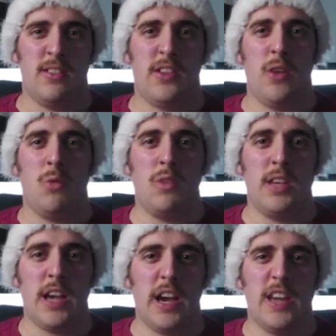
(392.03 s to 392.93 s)
So
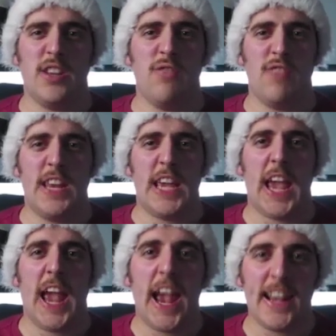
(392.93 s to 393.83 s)
yeah, I don't really
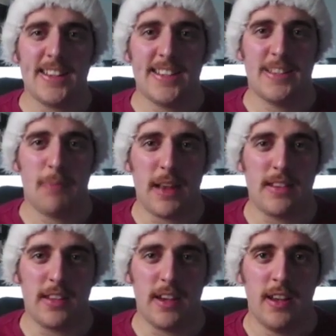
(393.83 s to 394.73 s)
hate
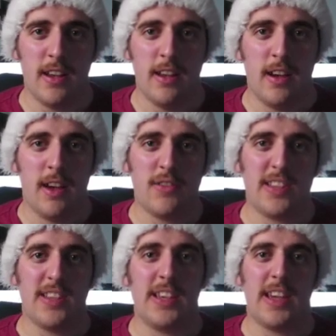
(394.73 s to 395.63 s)
Spencer. I've
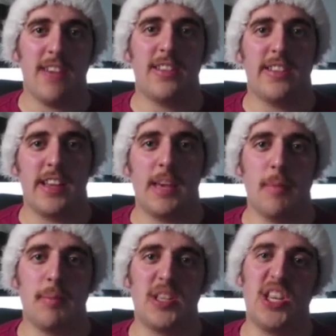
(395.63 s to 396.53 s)
just seen characters like him
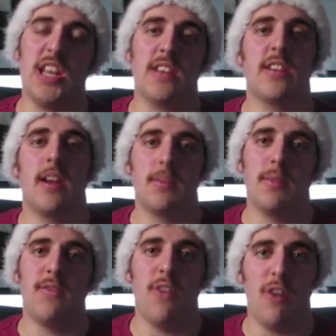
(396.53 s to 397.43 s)
a bajillion times
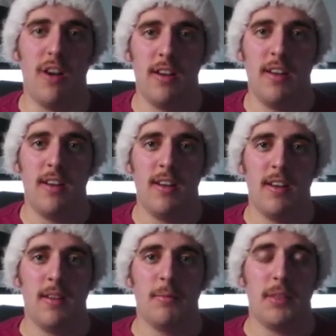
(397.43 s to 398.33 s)
before.
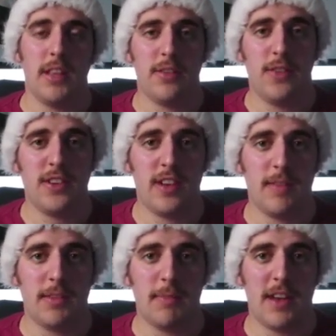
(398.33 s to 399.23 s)
But this
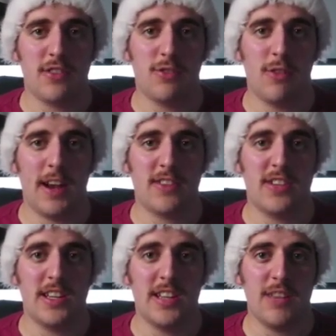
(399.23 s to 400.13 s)
feature-length special
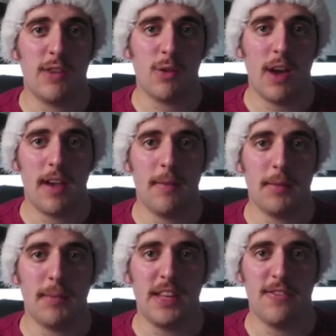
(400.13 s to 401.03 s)
actually did require him to
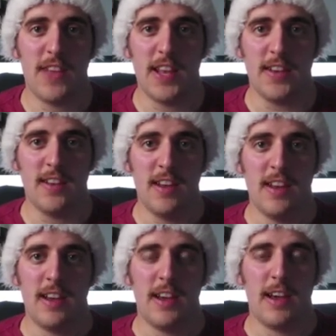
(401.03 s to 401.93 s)
be the villain.
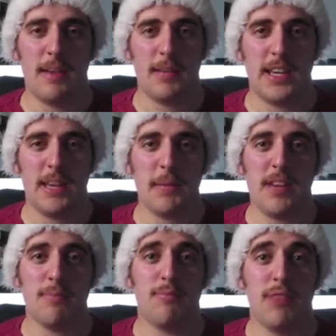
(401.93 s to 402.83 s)
I mean, he
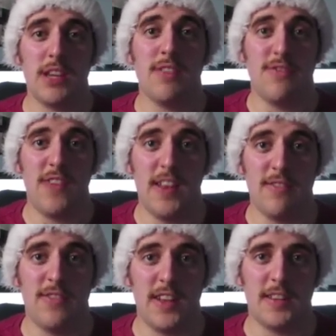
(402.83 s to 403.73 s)
made a pretty good
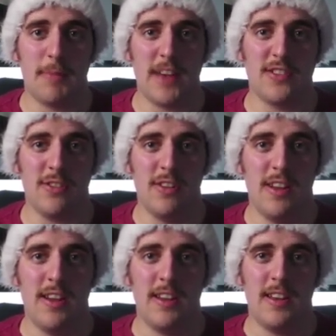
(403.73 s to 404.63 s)
villain for this special.
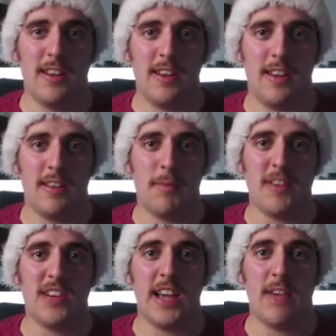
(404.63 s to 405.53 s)

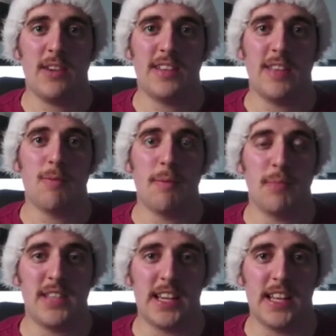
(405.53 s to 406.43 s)
Especially how he says one
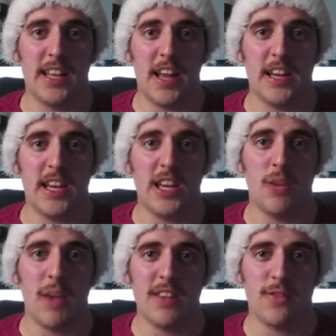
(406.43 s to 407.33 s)
particular line in the
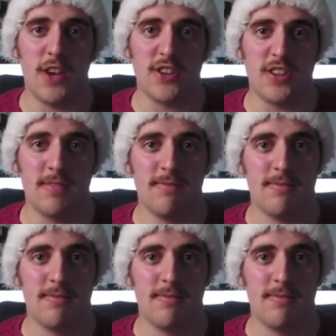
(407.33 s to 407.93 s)
US version.